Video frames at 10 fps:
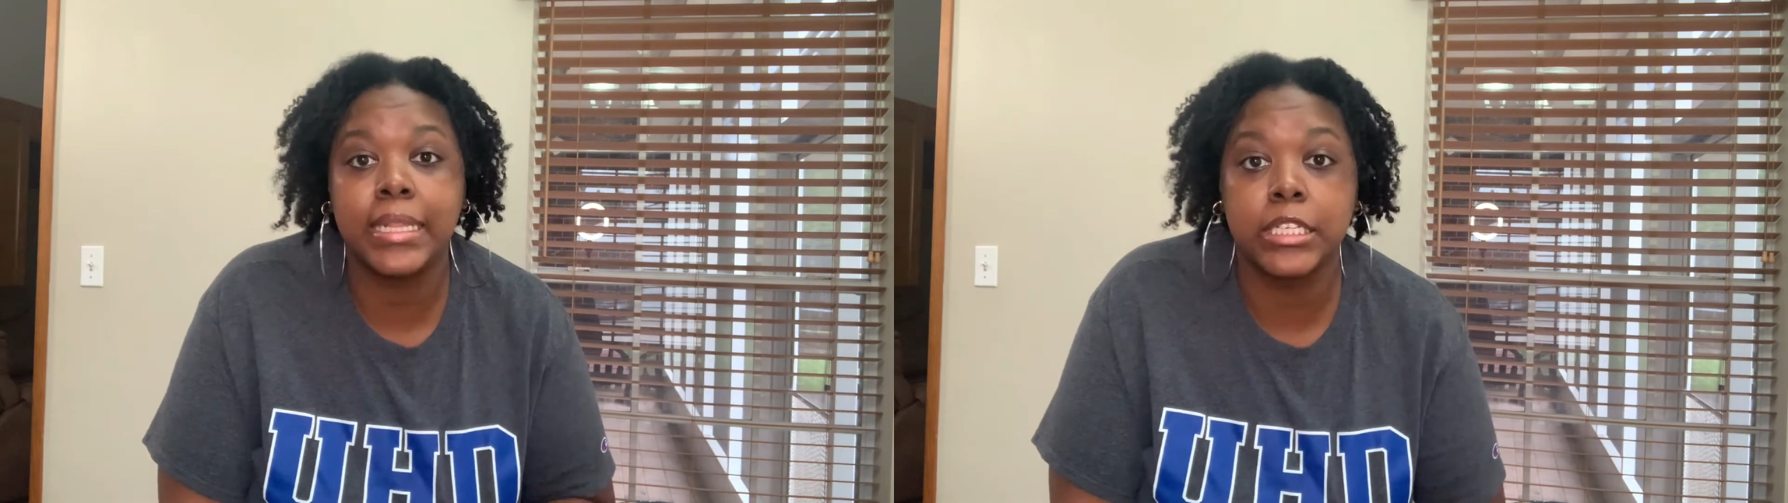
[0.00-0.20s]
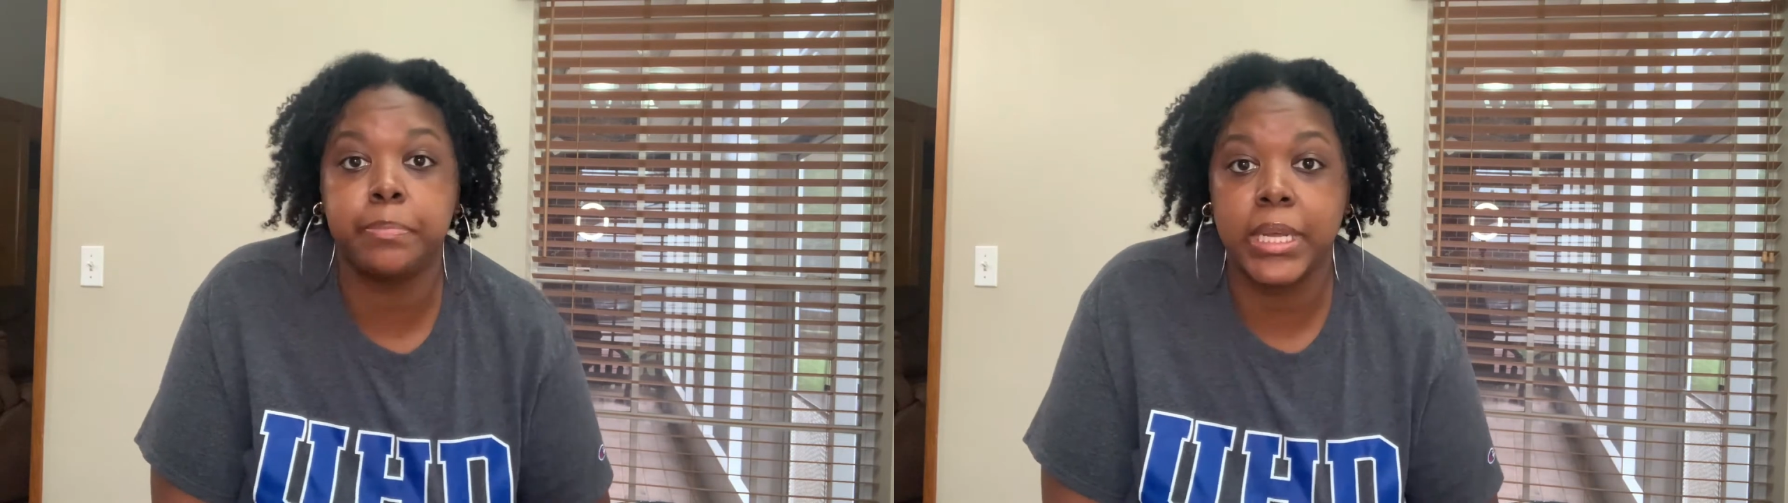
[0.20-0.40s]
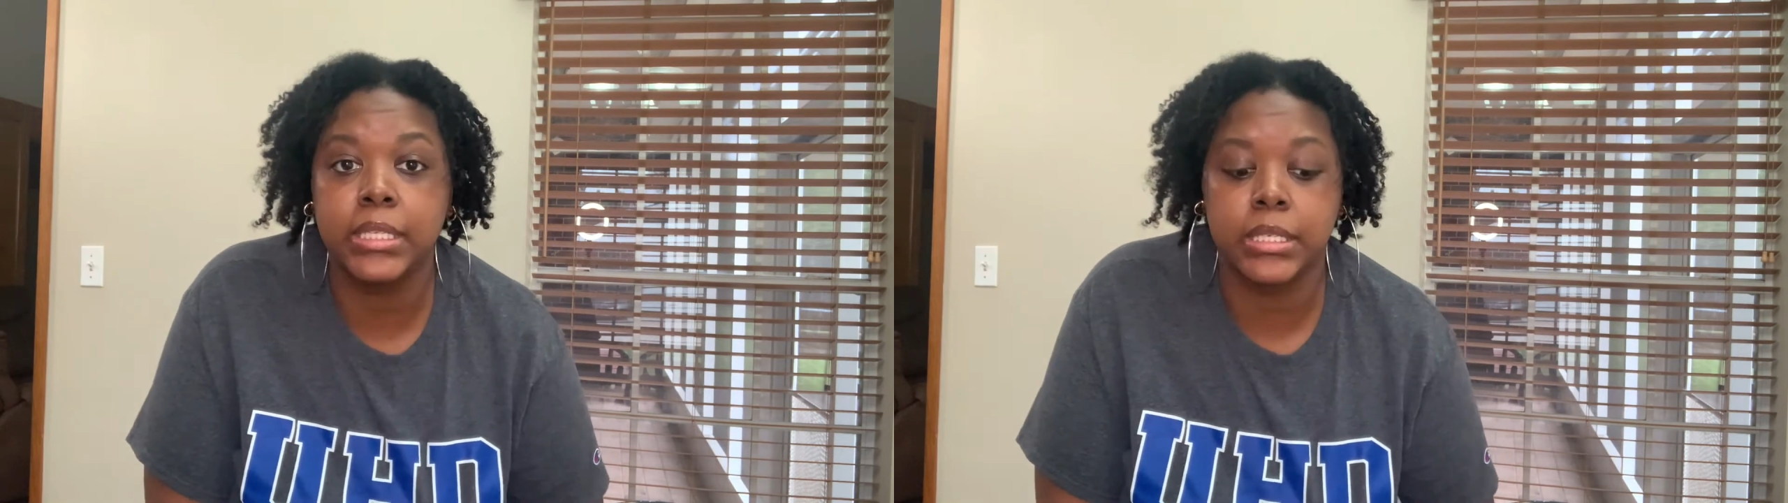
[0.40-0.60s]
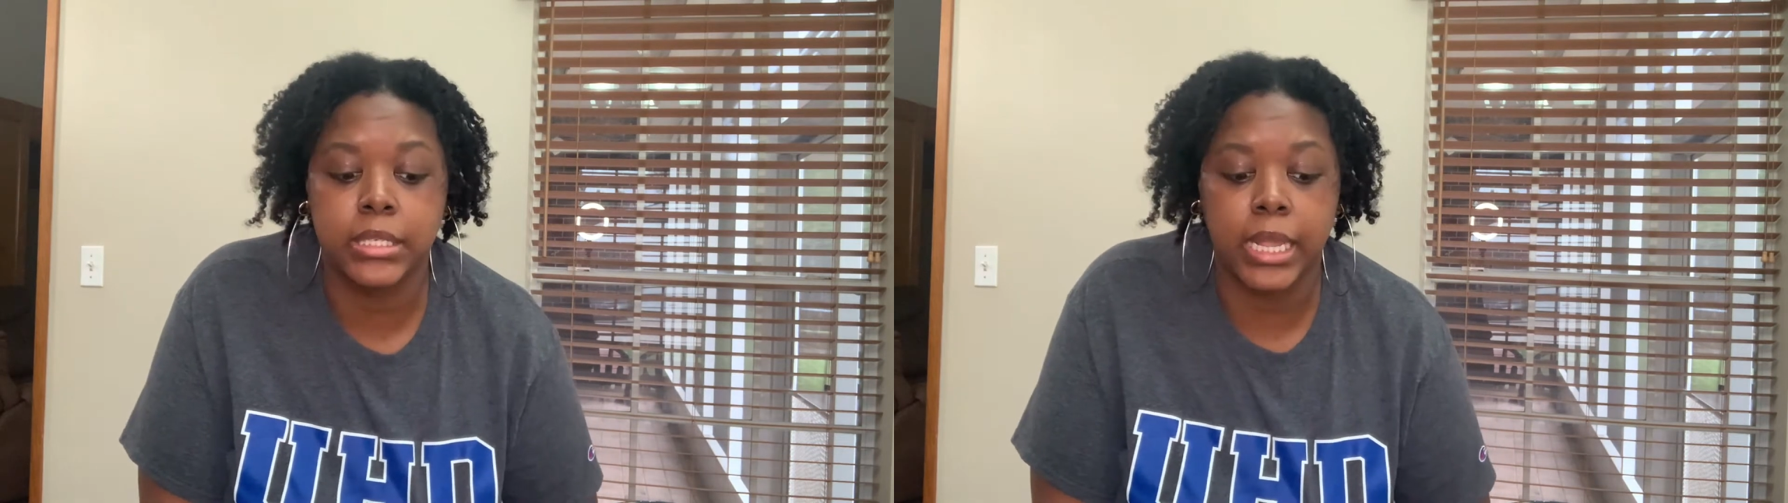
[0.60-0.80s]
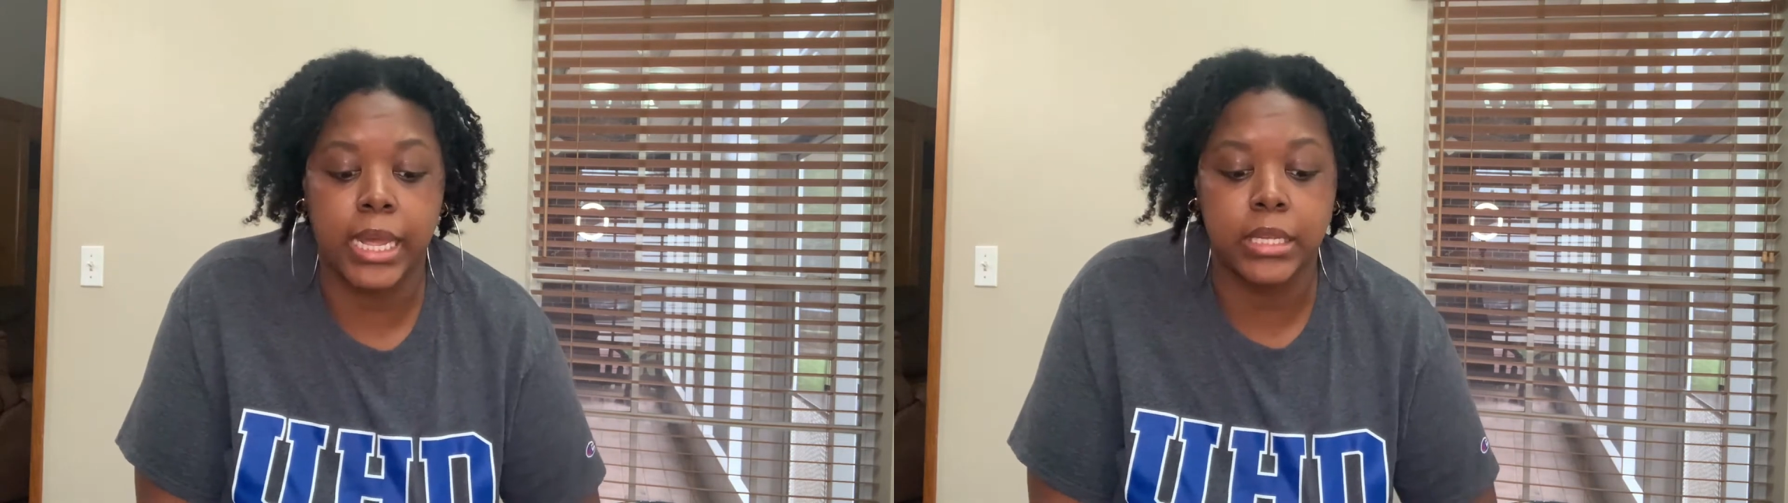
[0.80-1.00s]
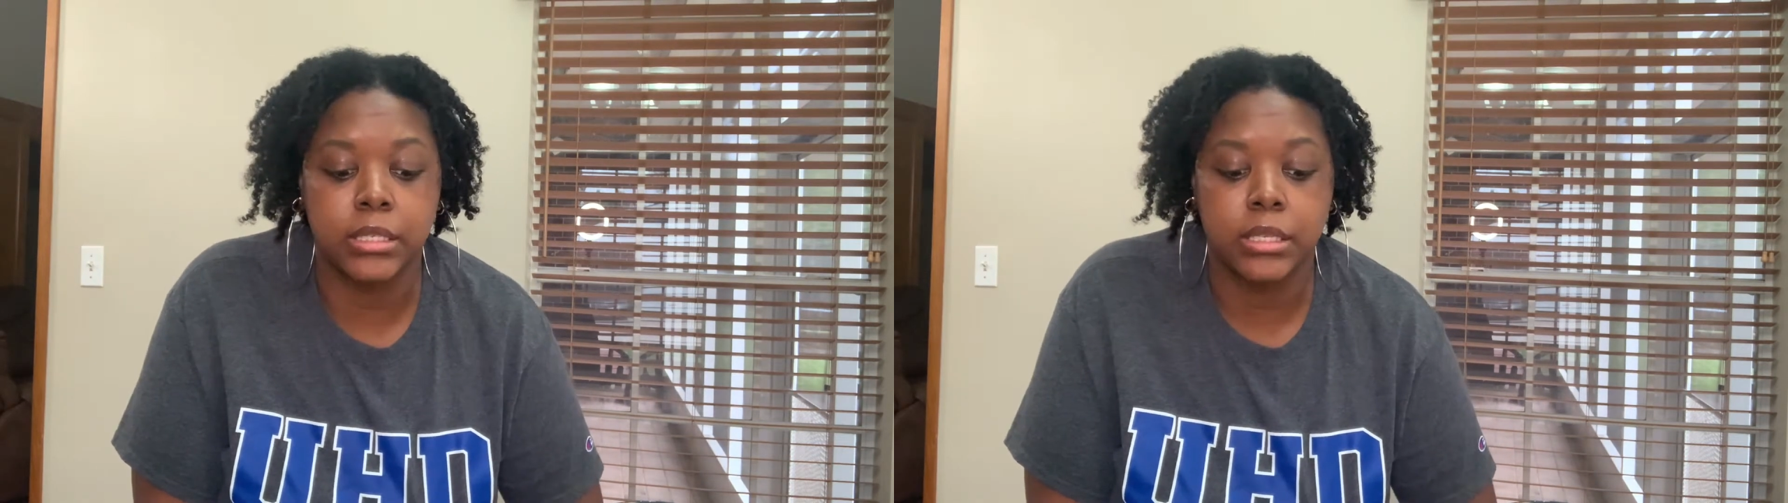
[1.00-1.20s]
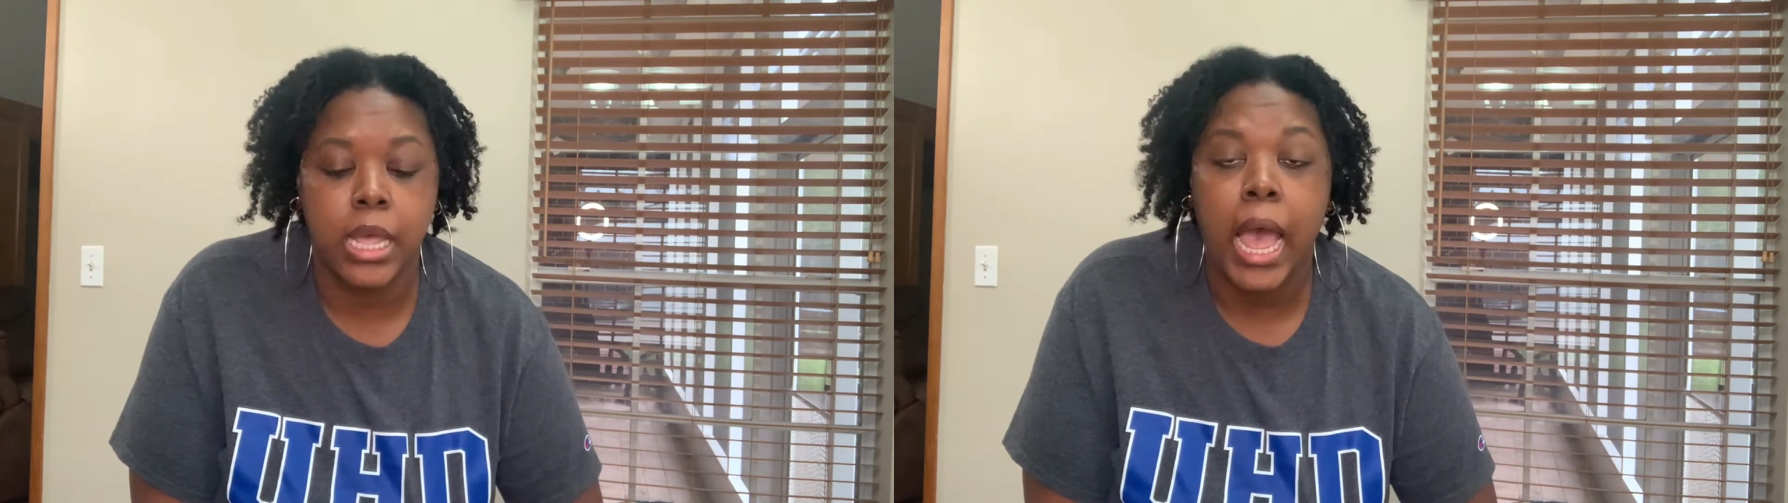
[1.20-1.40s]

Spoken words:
this pizza slice.